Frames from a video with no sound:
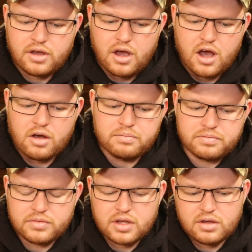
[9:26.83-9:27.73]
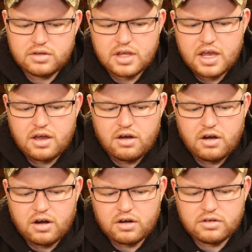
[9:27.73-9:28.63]
They
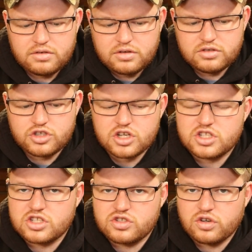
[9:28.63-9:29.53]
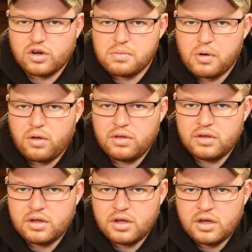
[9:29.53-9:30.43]
are just as durable.
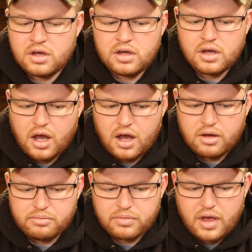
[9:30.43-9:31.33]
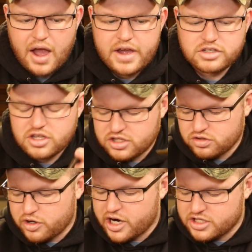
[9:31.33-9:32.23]
This
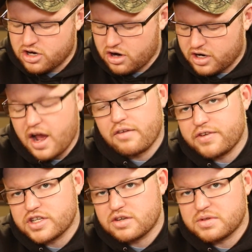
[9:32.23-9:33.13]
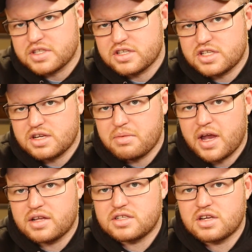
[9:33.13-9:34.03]
is what I started out fishing with, these
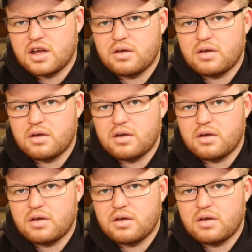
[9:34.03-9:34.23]
Z-Mans